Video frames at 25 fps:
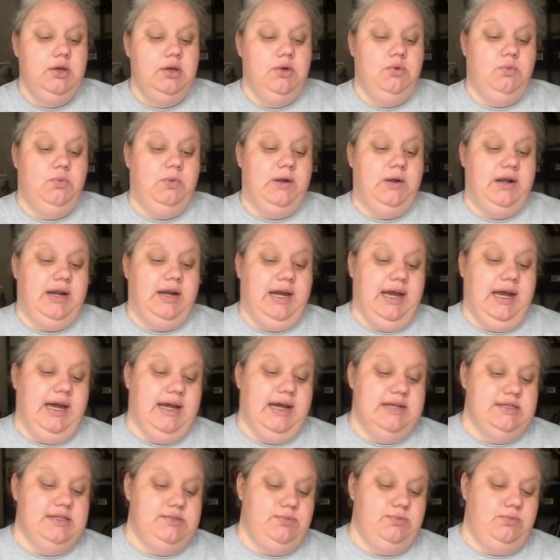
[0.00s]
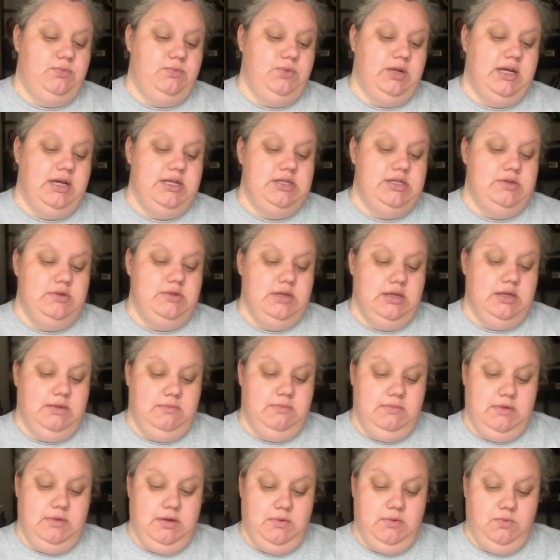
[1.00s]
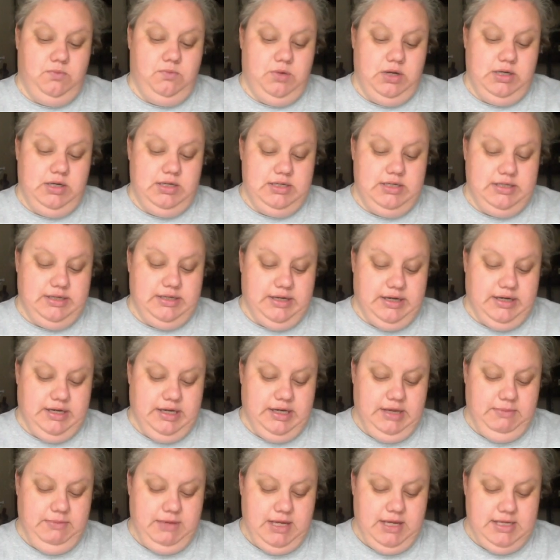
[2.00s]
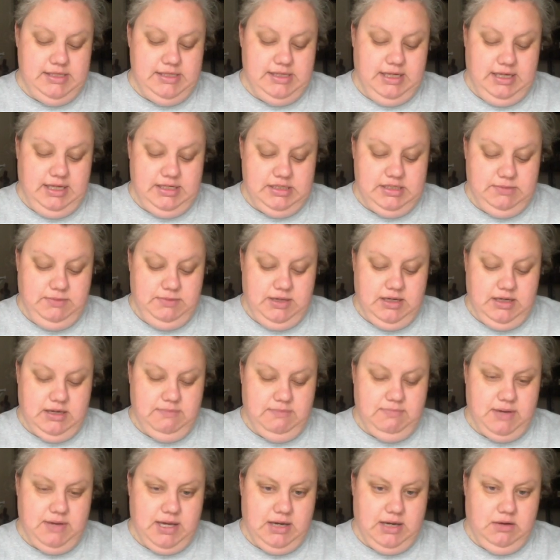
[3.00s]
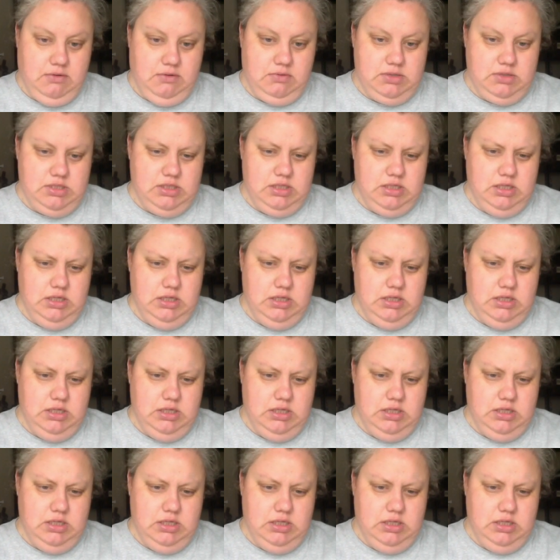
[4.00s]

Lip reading: whereas when I do them 1 at a time, it takes me about